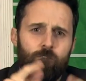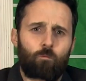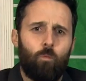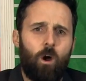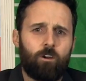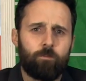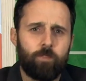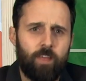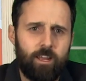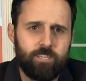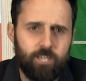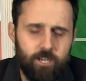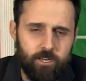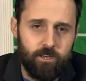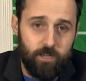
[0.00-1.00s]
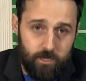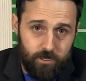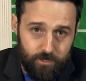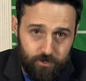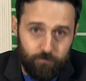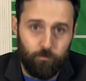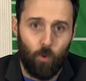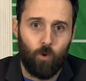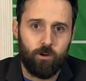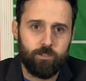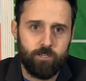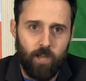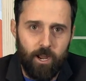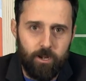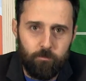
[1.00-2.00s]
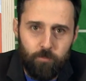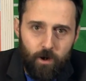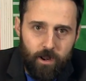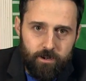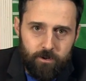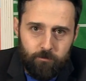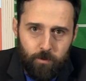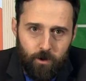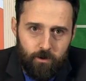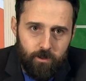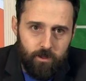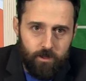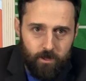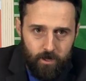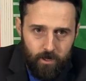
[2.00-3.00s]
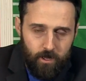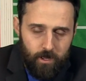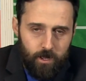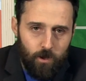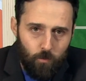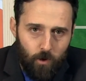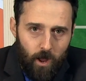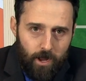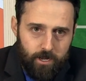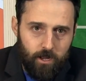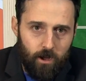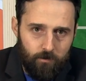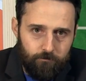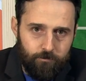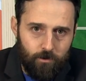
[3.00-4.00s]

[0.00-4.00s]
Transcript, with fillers: Welcome to That's Good Sports. I am Brandon Perna, and where I come